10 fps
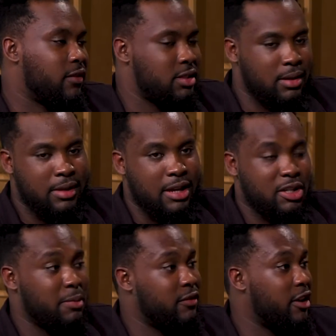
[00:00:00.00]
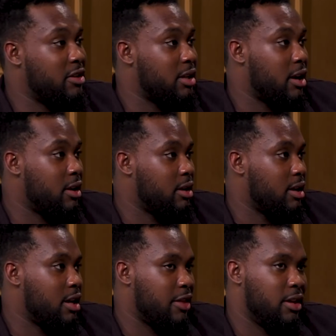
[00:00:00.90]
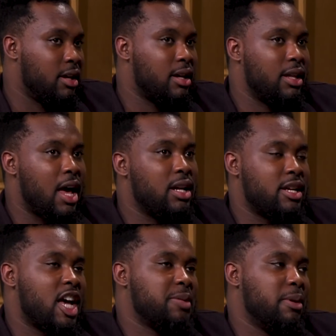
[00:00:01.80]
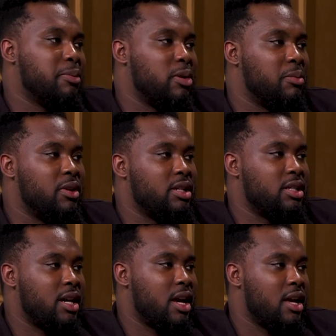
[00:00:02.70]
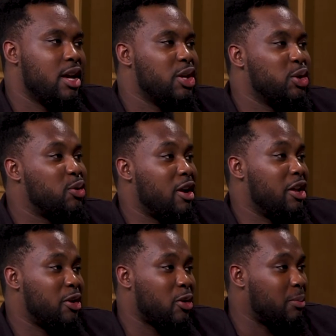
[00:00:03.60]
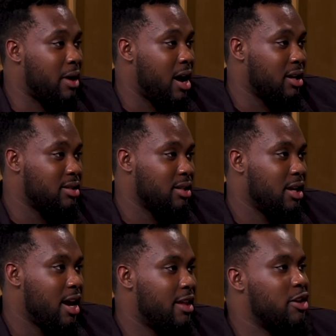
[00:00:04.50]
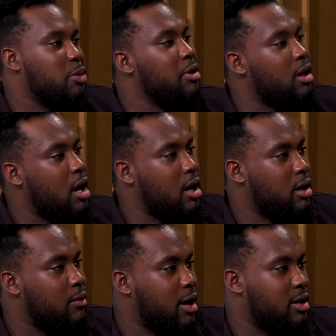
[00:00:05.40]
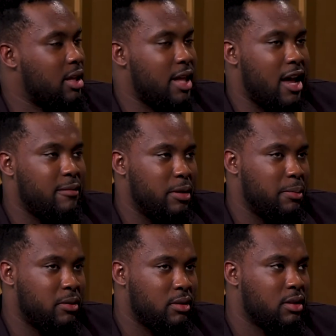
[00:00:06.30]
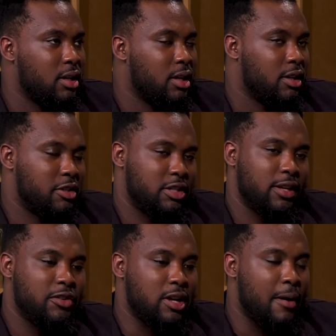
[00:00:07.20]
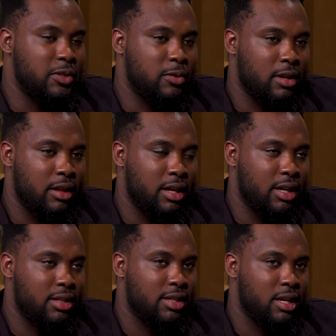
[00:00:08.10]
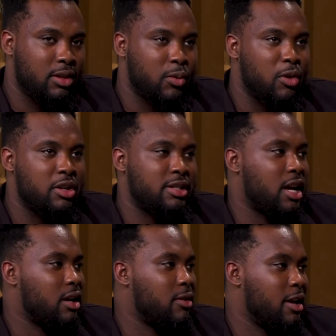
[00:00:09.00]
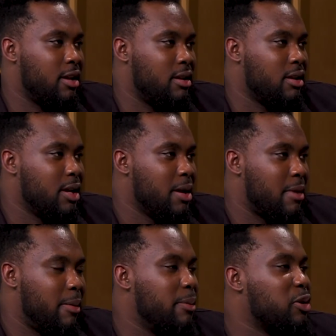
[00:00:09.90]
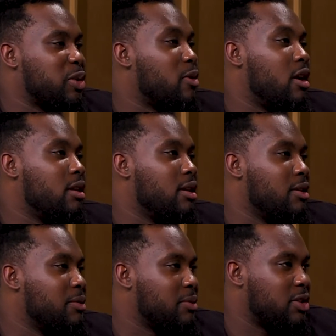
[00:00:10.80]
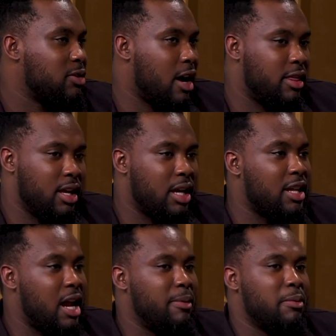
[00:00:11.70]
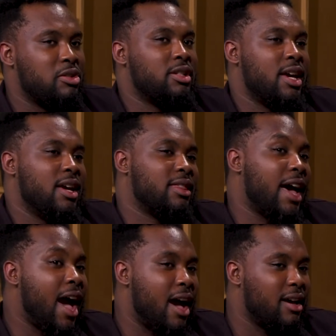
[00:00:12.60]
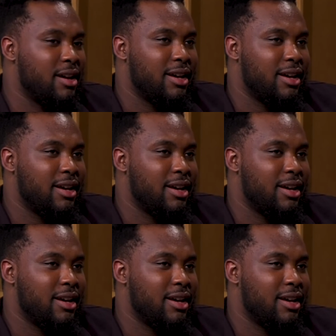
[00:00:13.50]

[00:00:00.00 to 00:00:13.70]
sometimes could be very scary. And I think a lot of times people appreciate you creating your own box and then you belong, right? Because a lot of people, there's a Steve Jobs quote, I think he said, the world is not created by people no smarter than you. So I think a lot of people should take that